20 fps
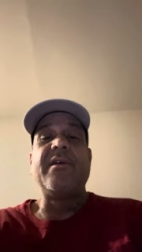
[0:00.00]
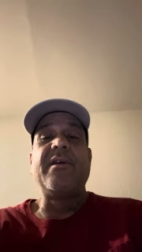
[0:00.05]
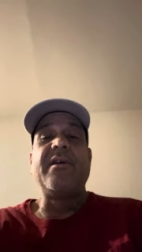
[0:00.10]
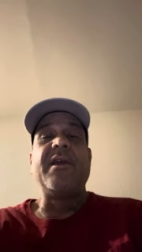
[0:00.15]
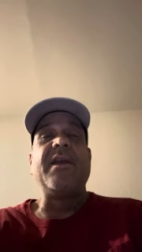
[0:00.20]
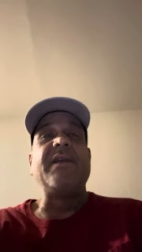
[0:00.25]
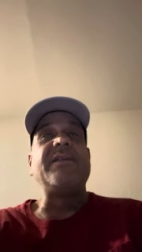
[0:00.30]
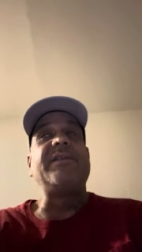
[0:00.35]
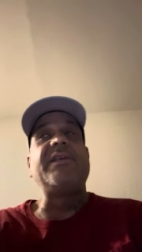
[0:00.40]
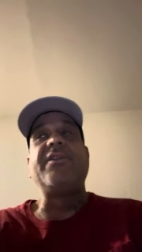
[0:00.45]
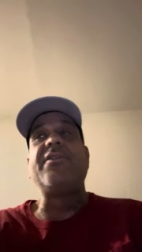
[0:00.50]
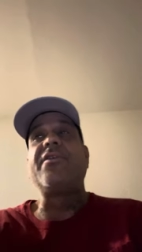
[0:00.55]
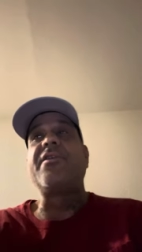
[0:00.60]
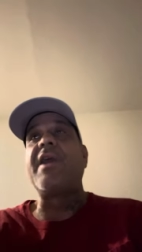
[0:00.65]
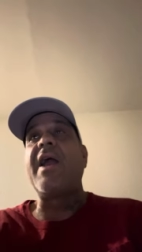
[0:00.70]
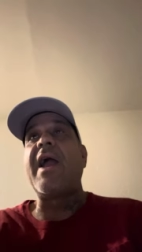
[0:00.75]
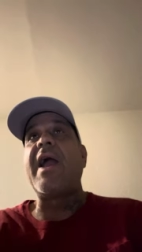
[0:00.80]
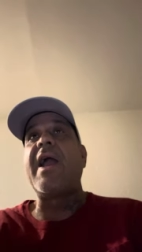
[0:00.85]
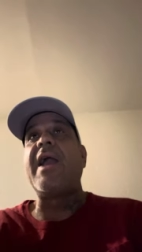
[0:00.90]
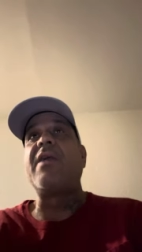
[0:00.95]
It's either
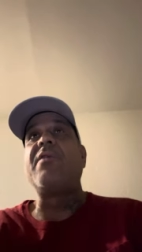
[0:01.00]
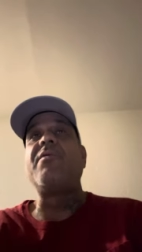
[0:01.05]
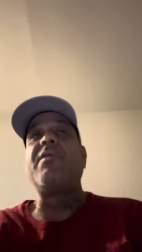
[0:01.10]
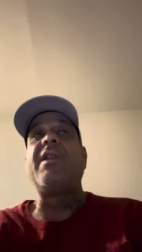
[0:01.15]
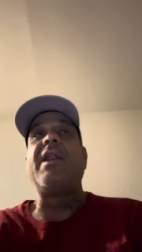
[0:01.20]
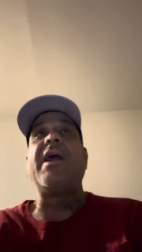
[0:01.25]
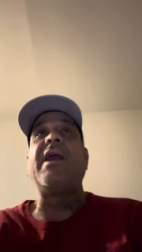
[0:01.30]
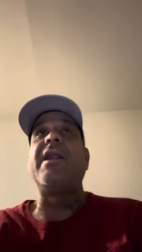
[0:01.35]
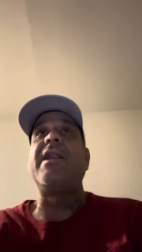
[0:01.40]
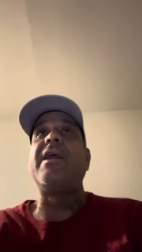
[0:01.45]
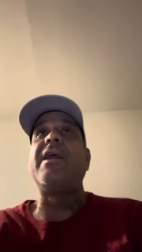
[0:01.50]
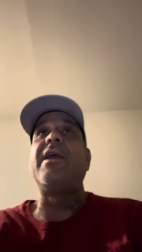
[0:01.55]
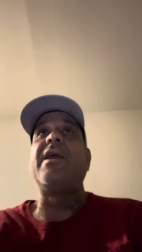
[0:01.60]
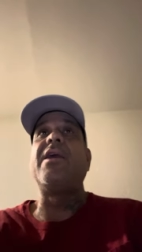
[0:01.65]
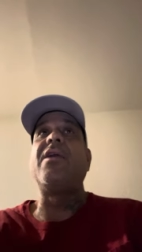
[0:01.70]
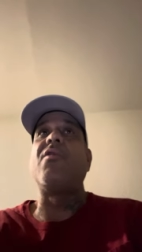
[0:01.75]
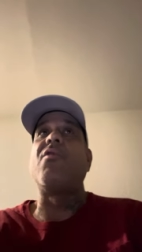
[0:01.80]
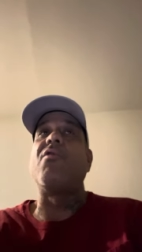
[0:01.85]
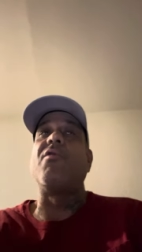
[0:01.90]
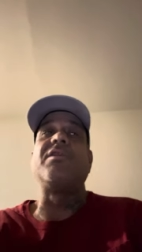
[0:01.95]
gang
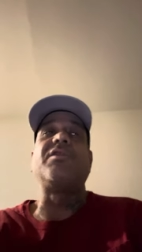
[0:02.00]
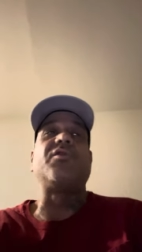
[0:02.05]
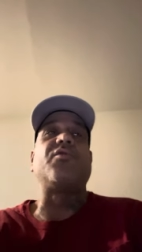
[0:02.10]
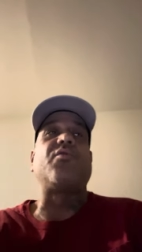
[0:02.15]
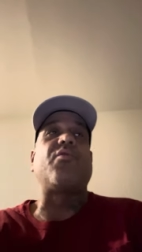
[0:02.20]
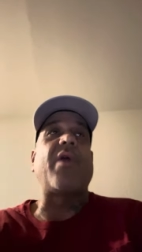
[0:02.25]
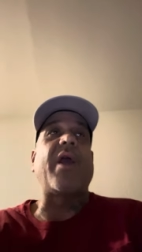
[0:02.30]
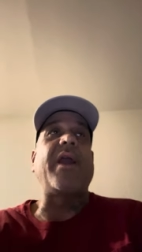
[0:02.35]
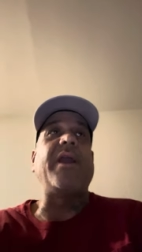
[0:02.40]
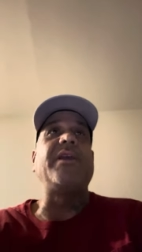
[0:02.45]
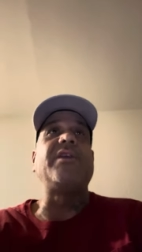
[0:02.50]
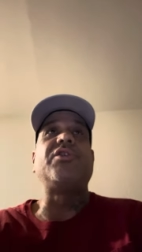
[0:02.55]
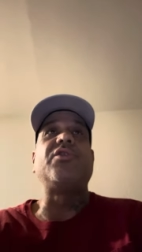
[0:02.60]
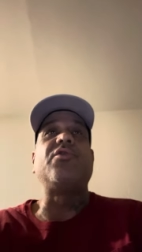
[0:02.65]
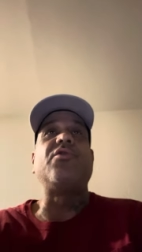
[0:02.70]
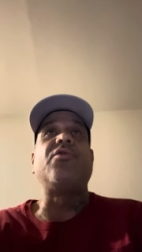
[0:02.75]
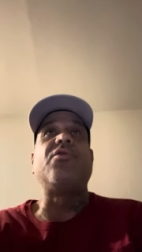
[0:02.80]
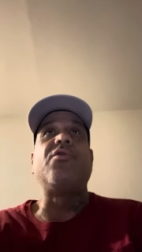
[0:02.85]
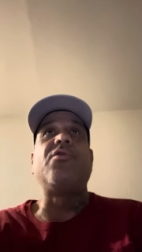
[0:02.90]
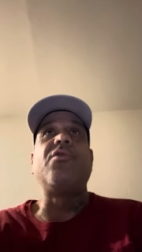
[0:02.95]
related or it's
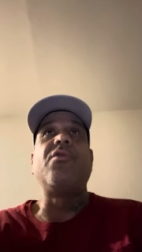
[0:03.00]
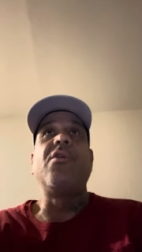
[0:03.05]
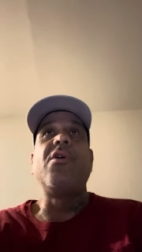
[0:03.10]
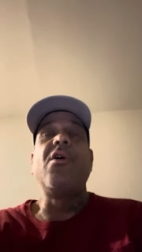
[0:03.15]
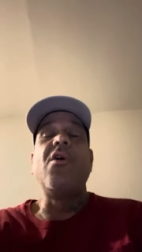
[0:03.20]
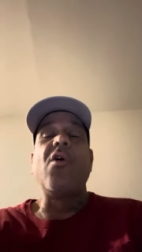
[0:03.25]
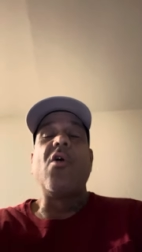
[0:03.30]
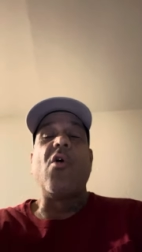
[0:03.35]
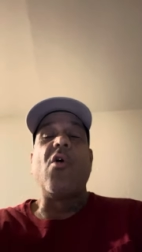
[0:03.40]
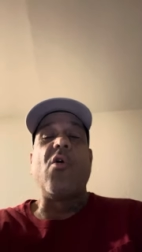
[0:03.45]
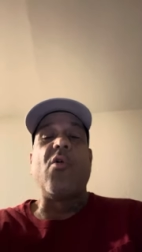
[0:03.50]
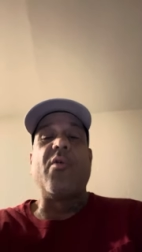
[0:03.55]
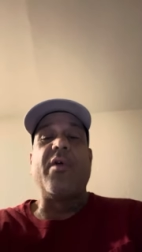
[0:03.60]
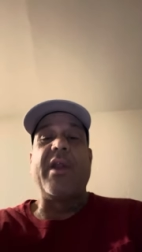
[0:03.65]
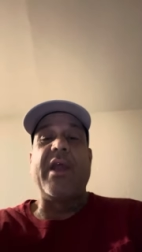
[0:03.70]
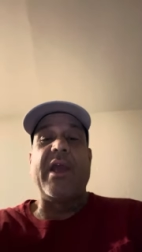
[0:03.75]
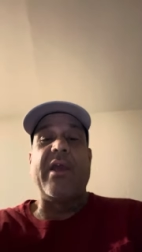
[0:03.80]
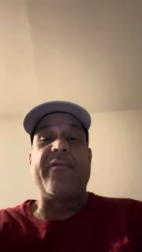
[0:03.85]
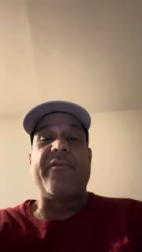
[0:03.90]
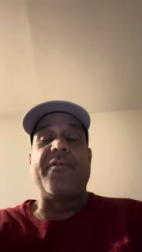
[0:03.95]
racial or
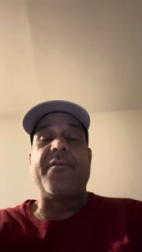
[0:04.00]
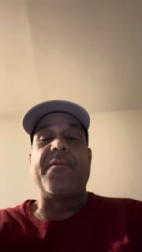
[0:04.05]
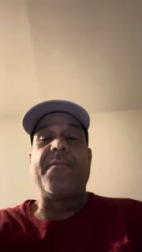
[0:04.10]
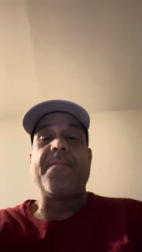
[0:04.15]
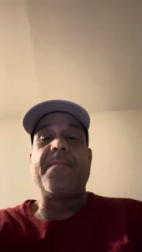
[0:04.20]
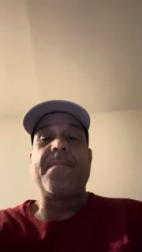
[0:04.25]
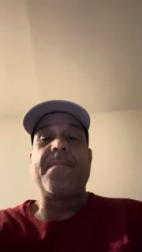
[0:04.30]
whatever.